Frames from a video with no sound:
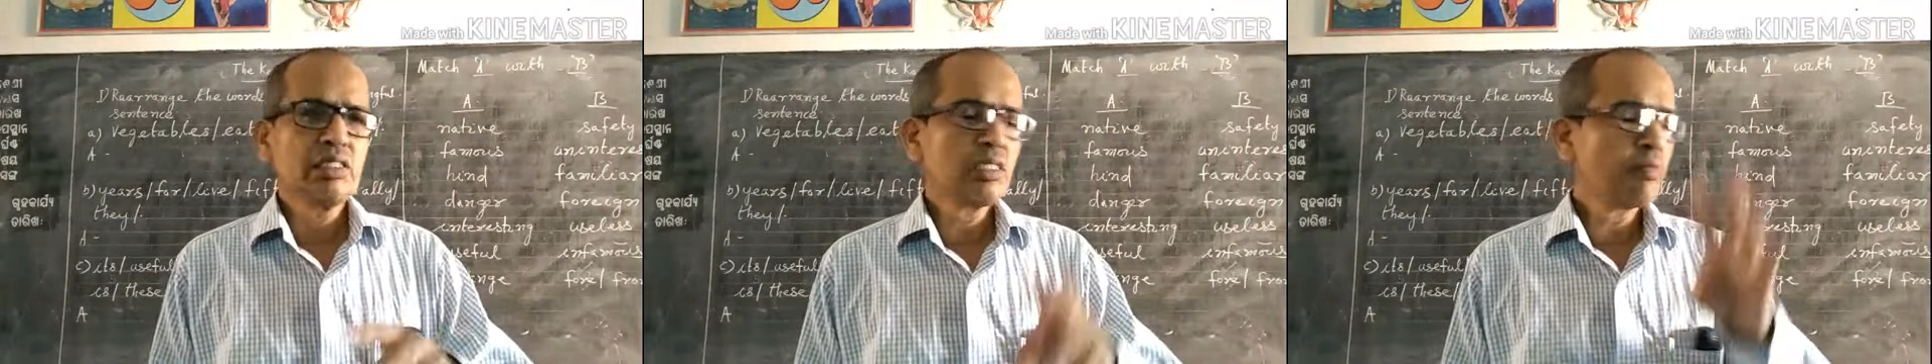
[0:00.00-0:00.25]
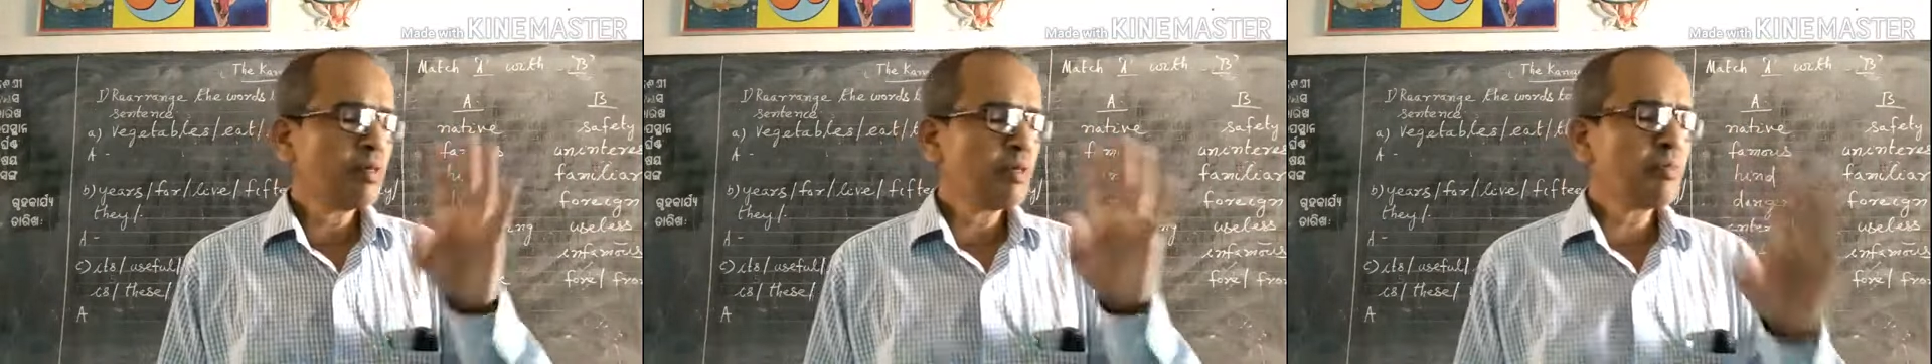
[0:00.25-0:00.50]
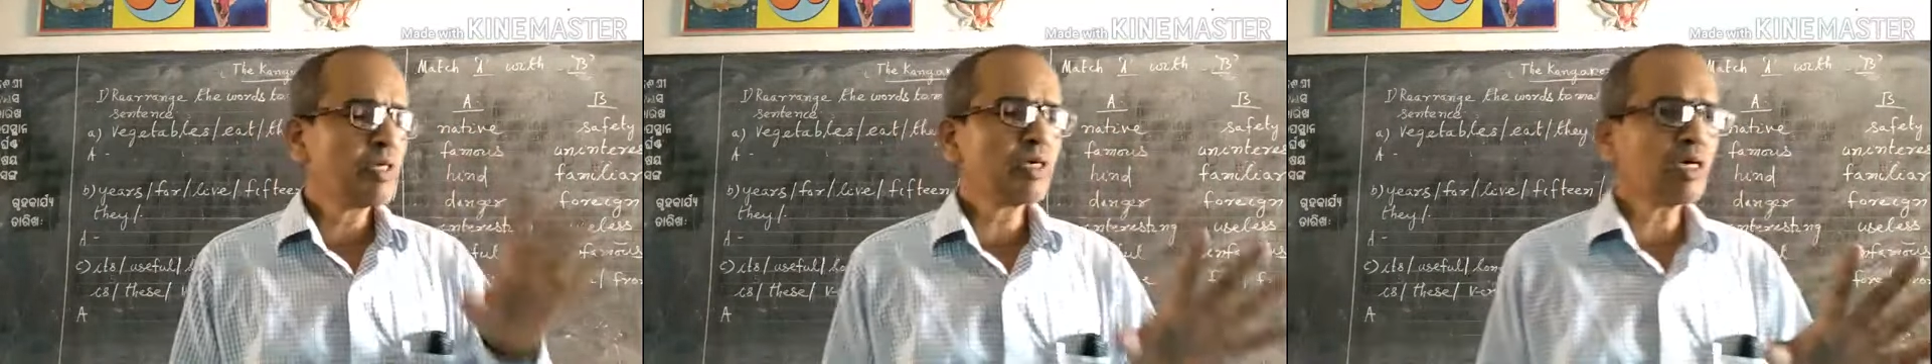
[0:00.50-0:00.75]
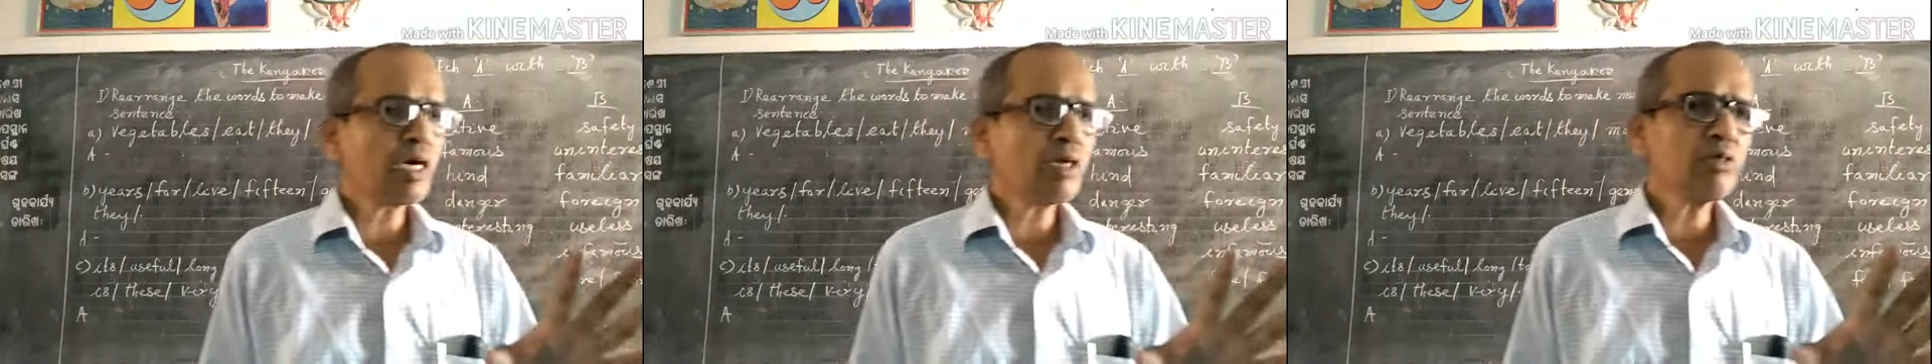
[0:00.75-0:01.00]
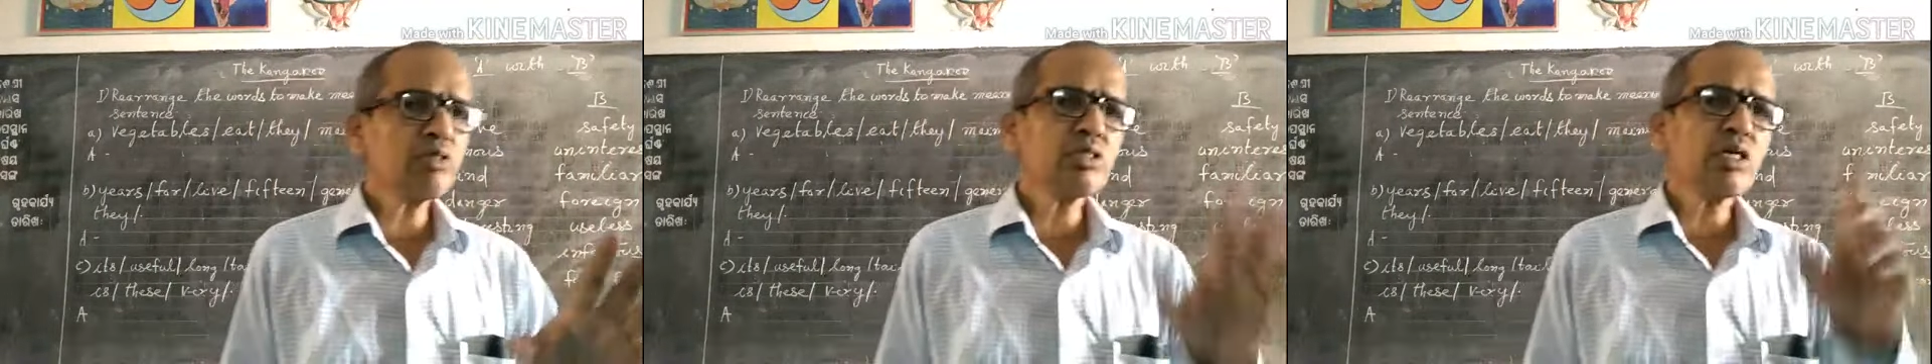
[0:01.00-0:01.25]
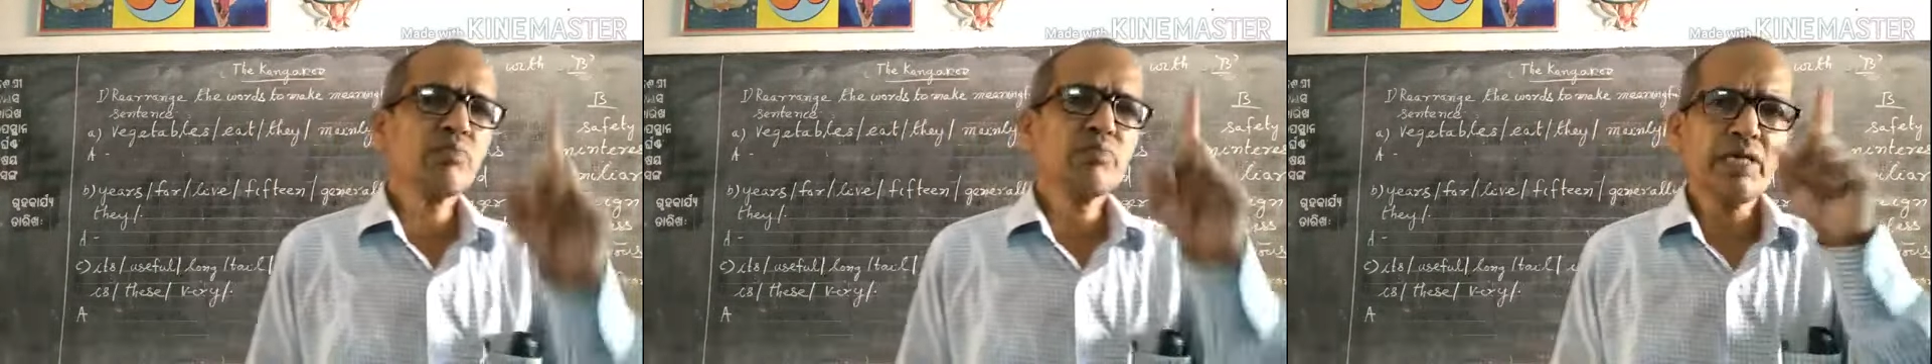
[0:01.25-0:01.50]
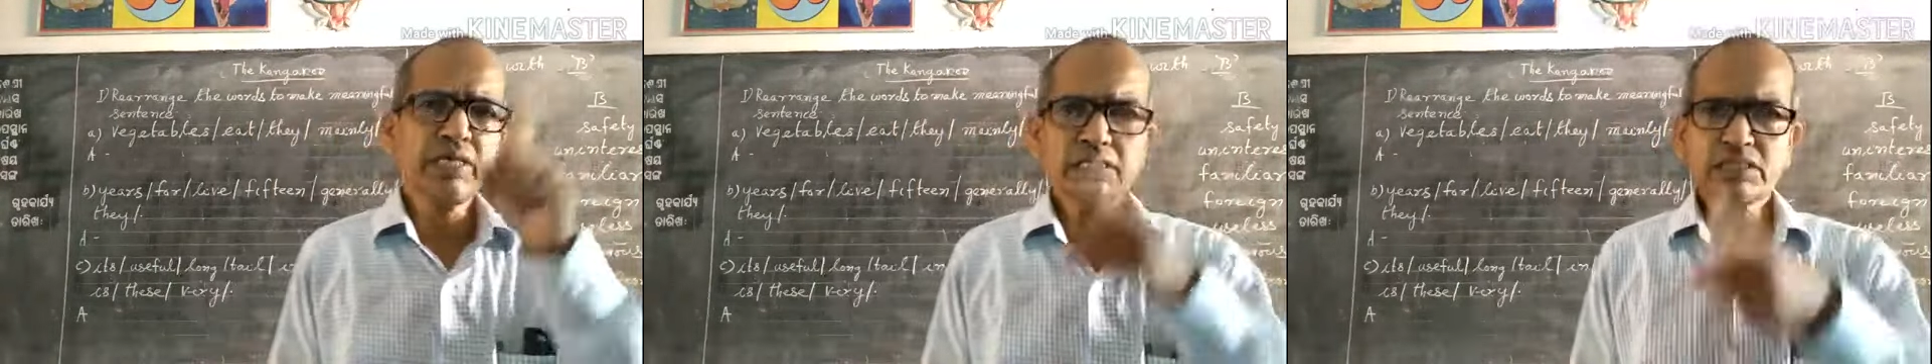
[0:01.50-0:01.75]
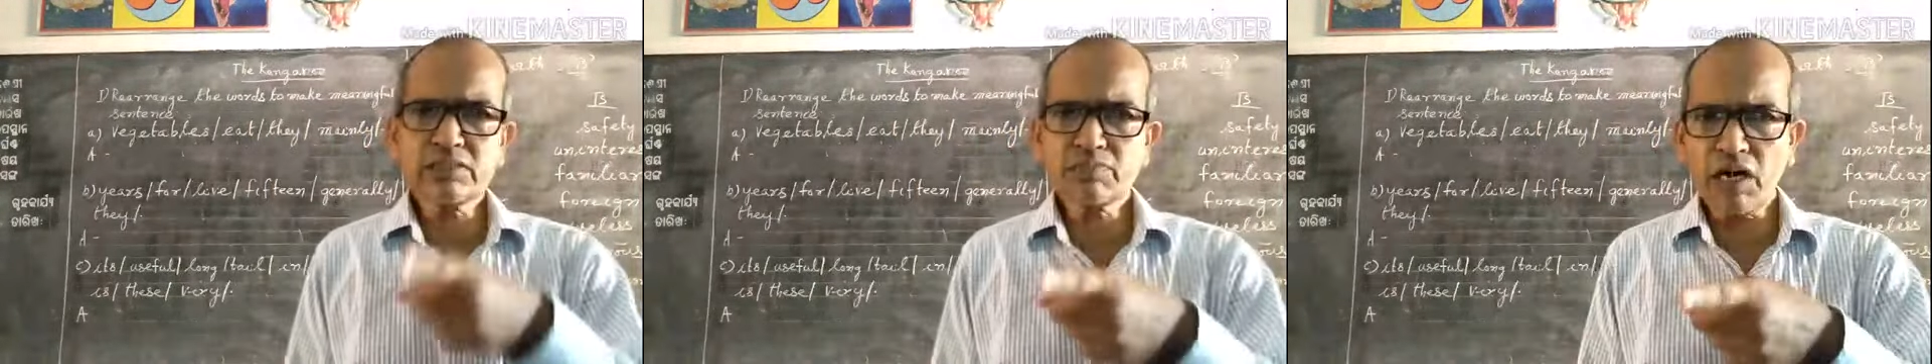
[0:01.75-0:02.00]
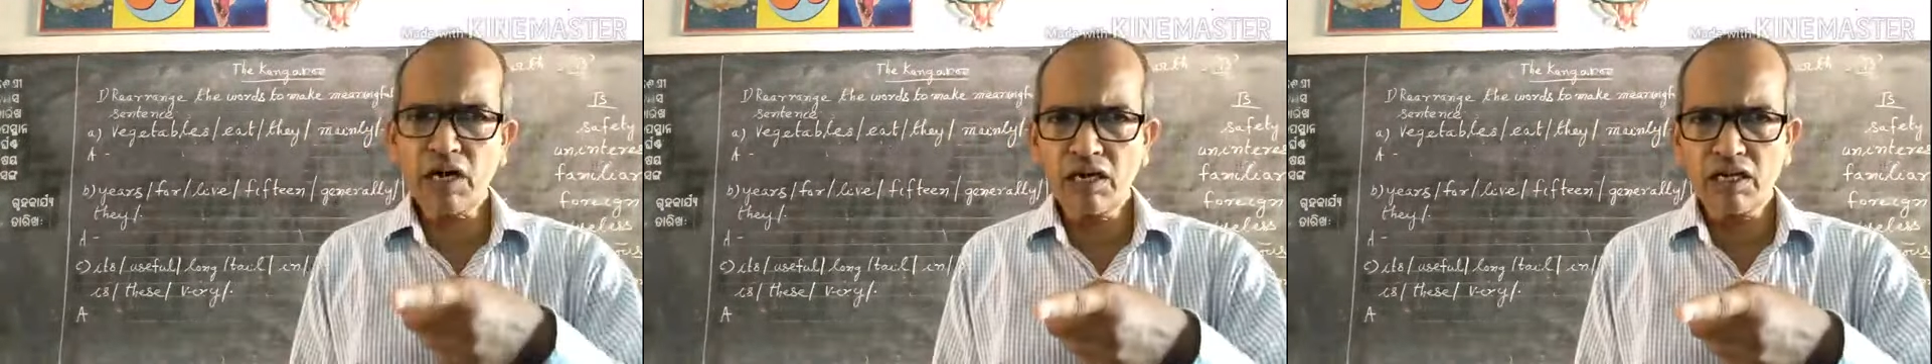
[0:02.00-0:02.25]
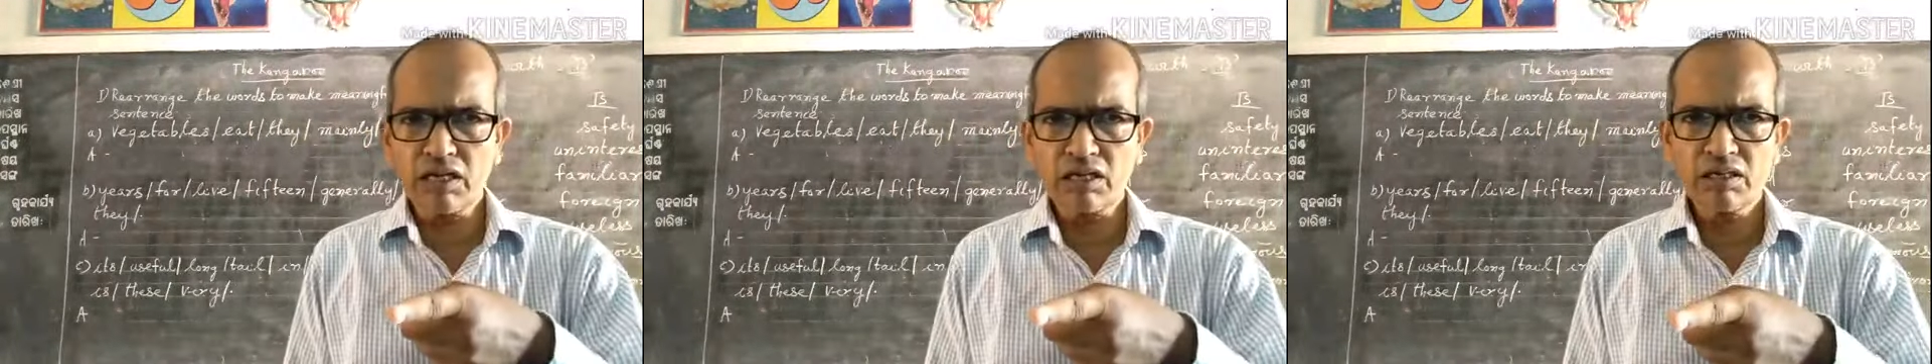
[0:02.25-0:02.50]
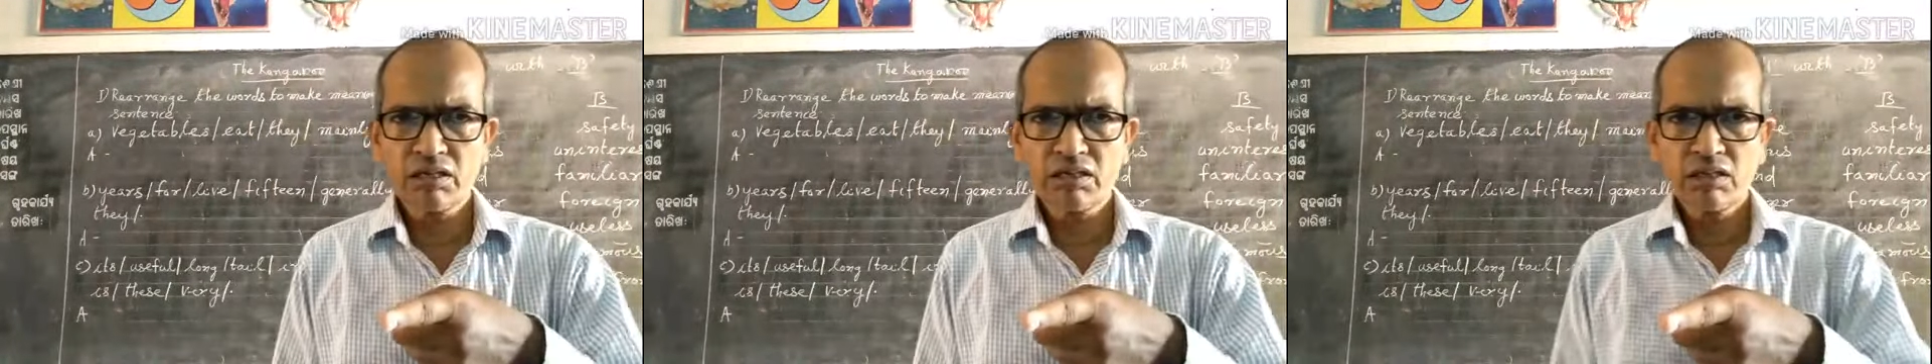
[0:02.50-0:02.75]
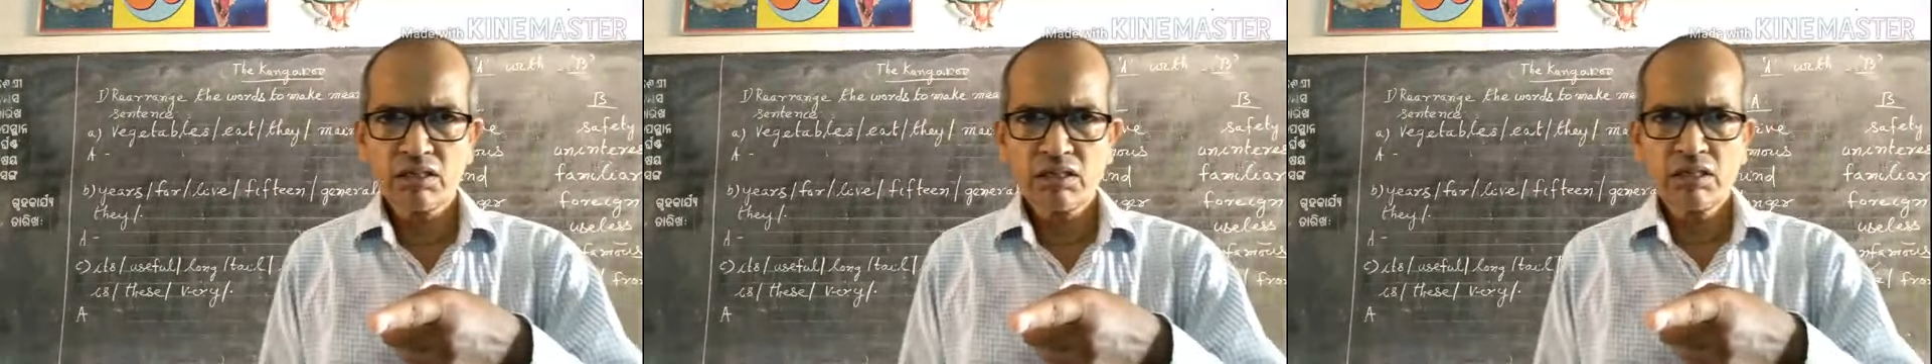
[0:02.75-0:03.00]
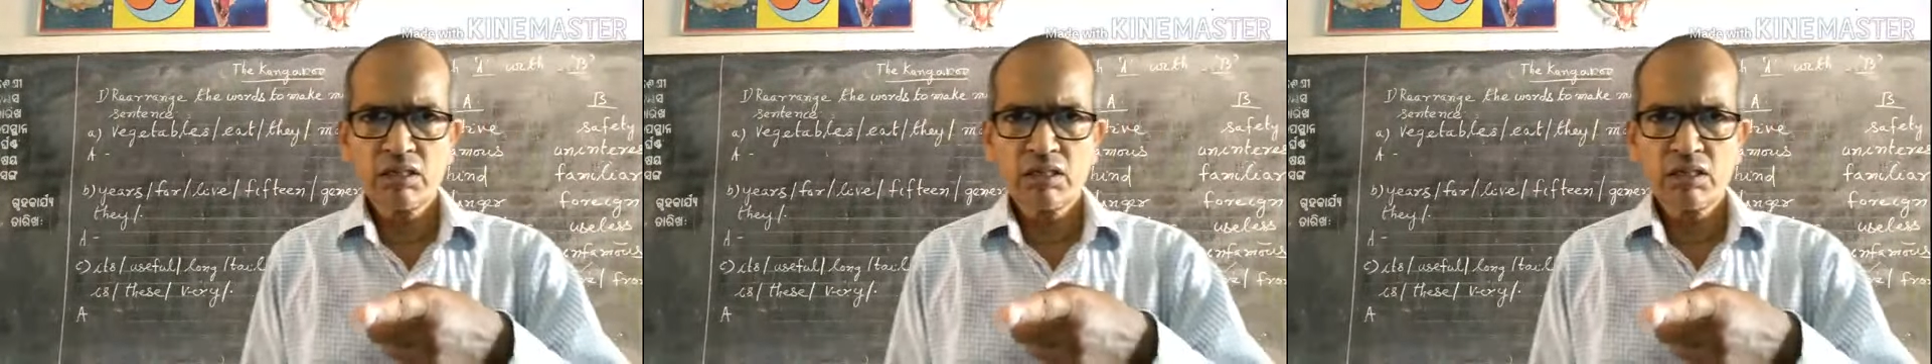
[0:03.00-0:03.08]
The baby kangaroos are very small.